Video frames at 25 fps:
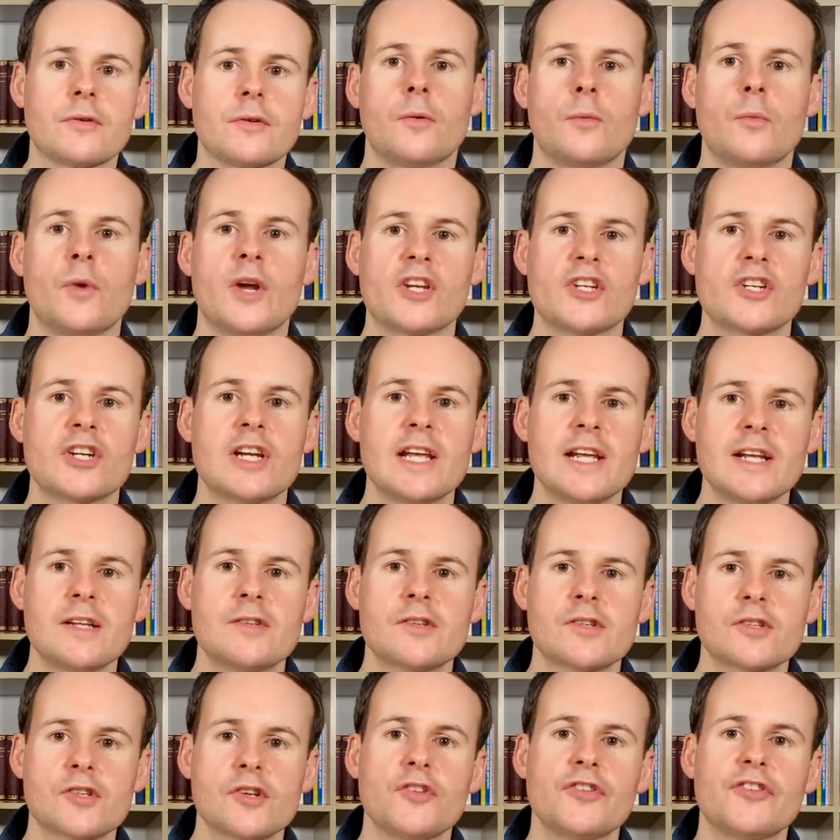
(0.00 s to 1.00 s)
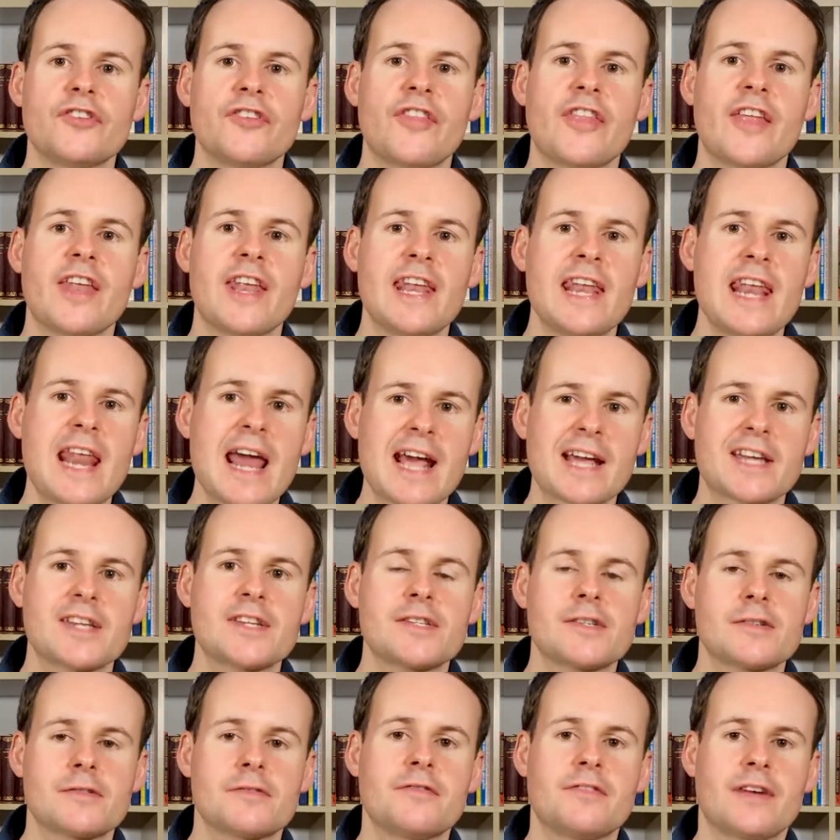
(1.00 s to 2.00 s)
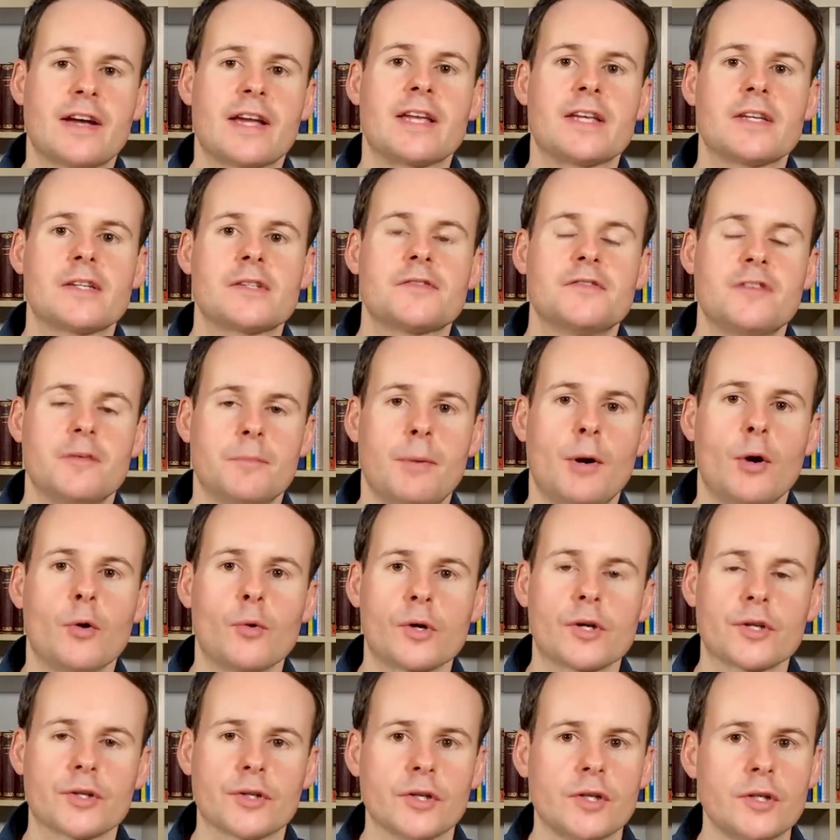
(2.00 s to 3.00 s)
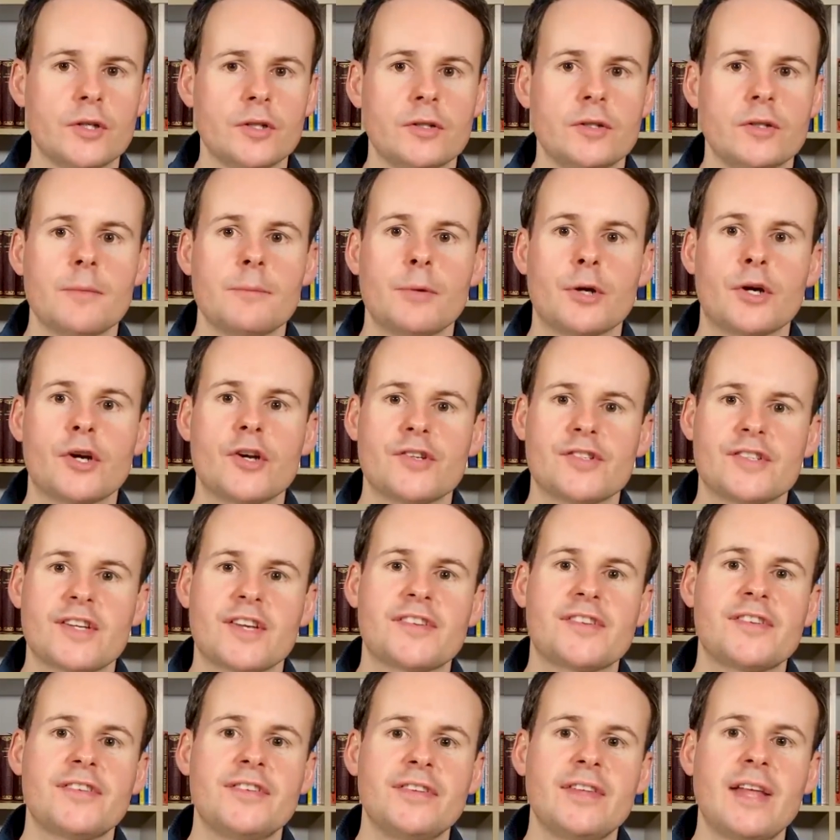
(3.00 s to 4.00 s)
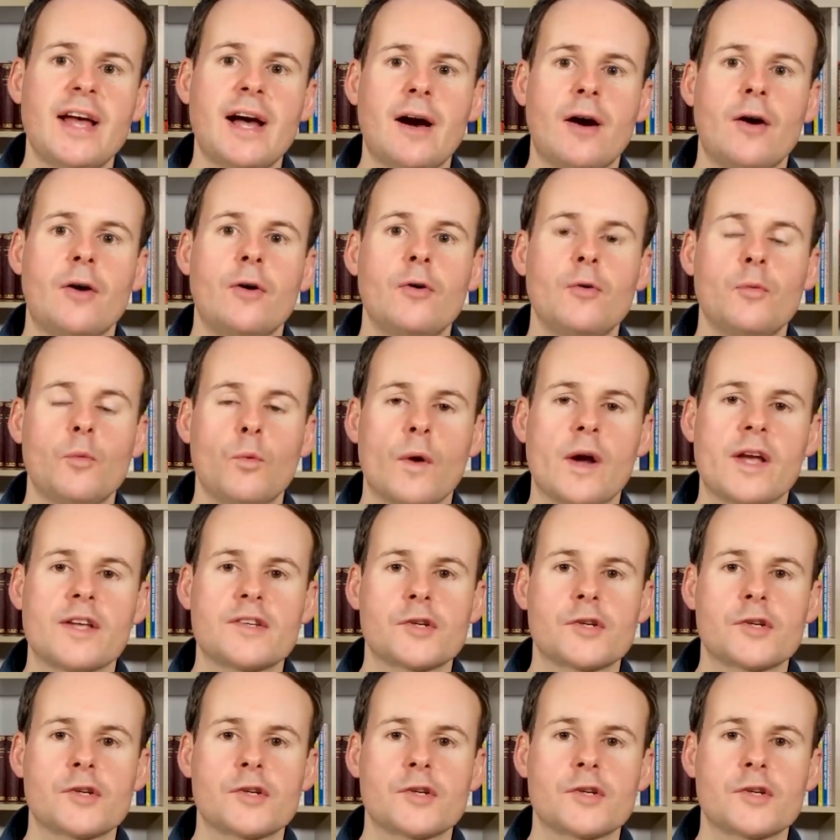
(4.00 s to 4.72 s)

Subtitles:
Which leads us on to the next phase for Polkadot, because it's now what is